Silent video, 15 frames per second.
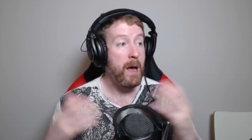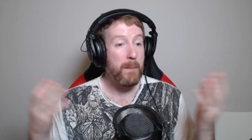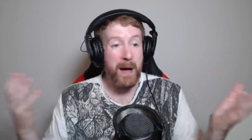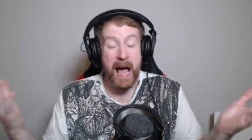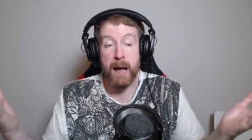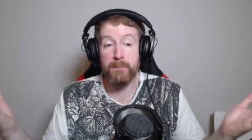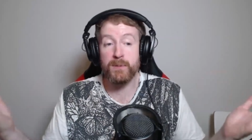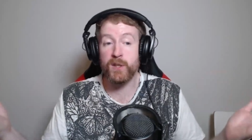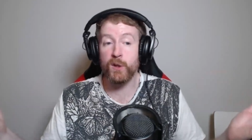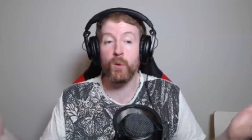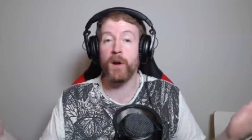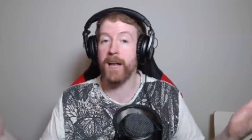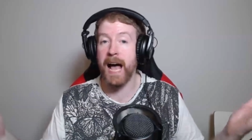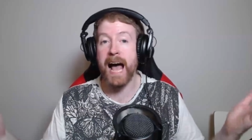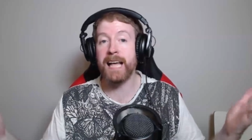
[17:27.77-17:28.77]
Perhaps you
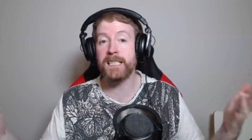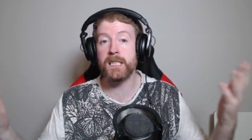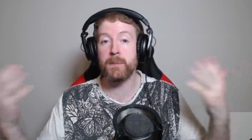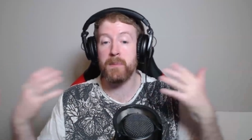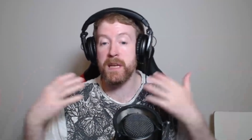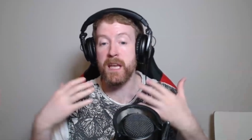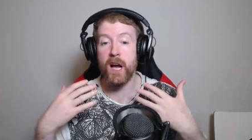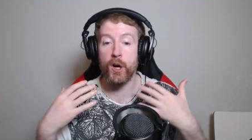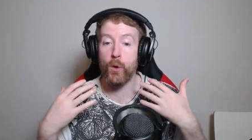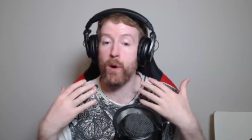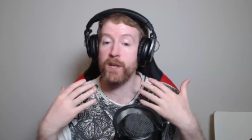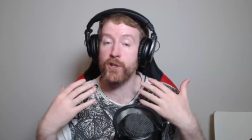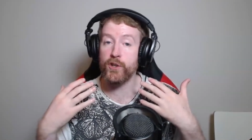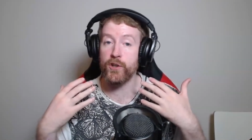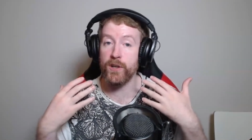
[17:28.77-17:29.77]
want to ask me a
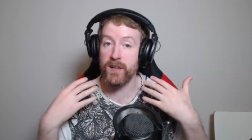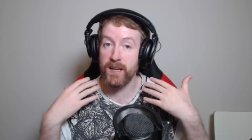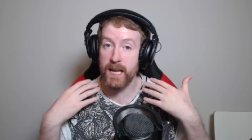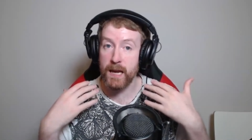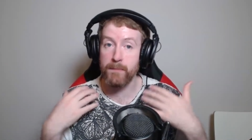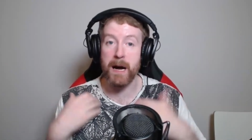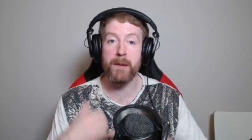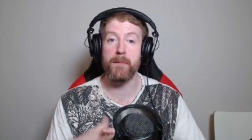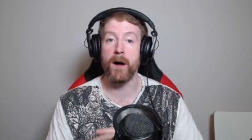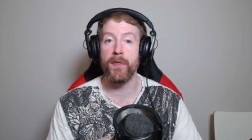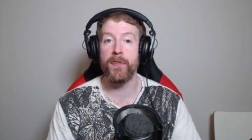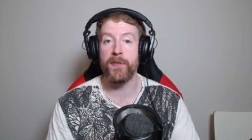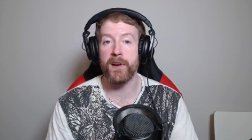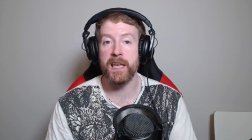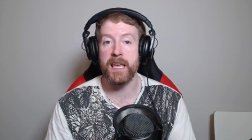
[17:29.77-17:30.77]
question in my
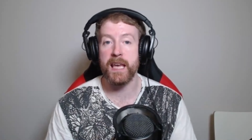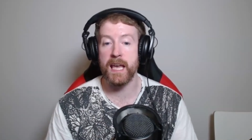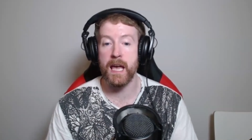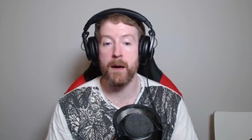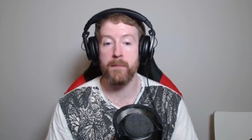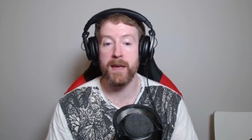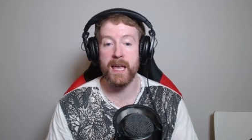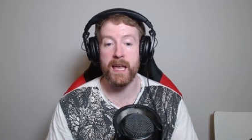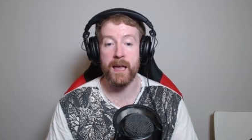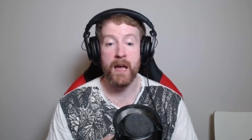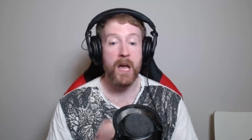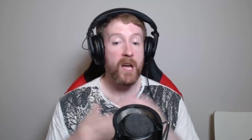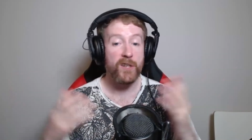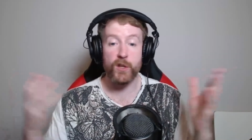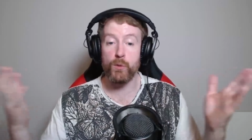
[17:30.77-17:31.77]
monthly AMA.
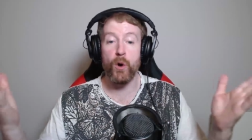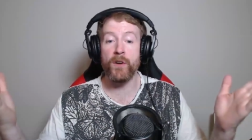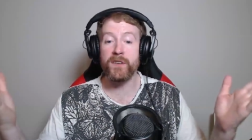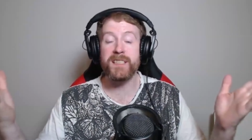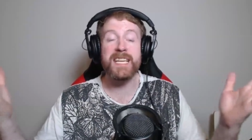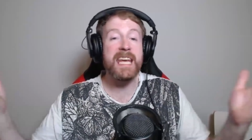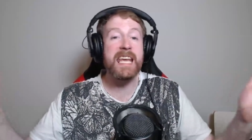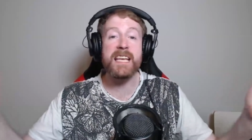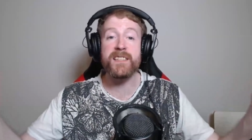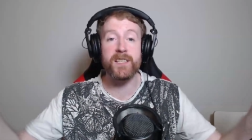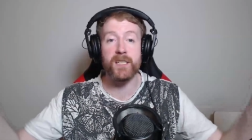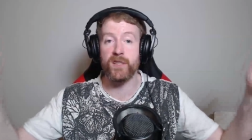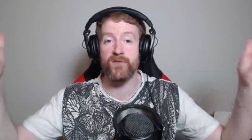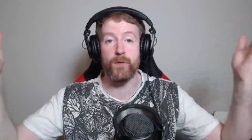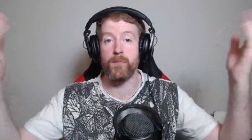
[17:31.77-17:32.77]
Do you want
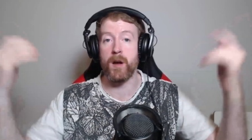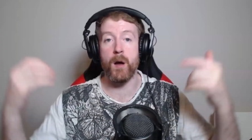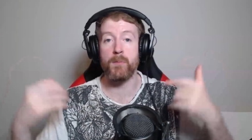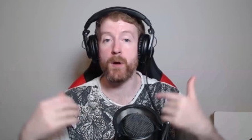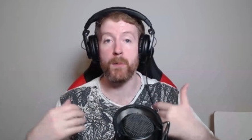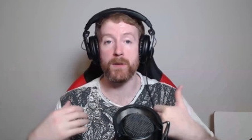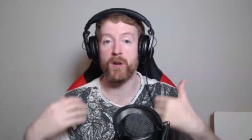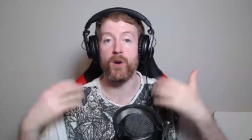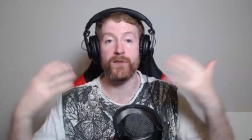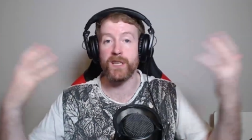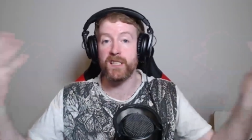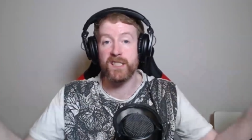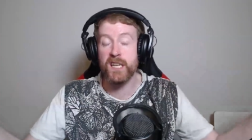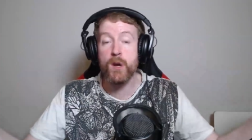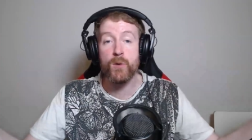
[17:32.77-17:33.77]
teasers from my upcoming
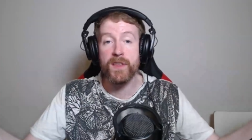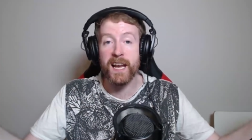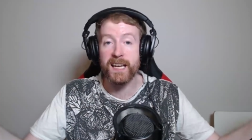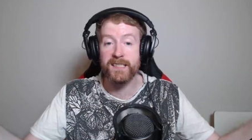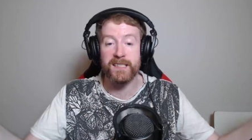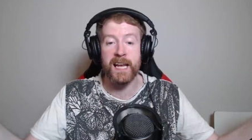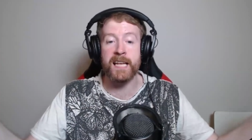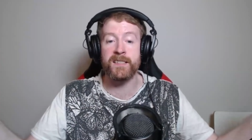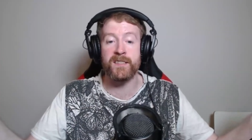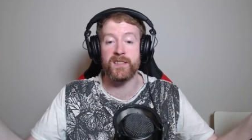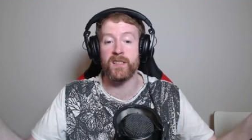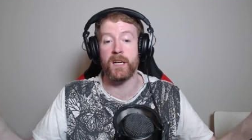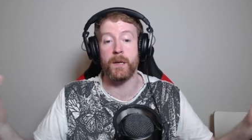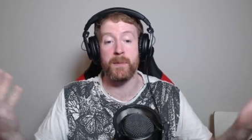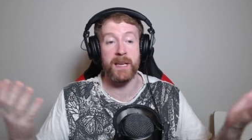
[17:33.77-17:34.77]
content? See who the next guests
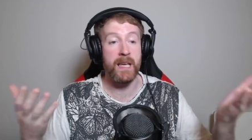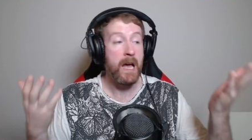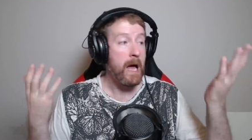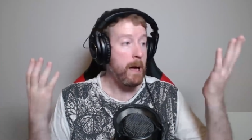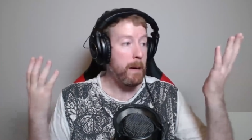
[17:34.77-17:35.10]
are going to be.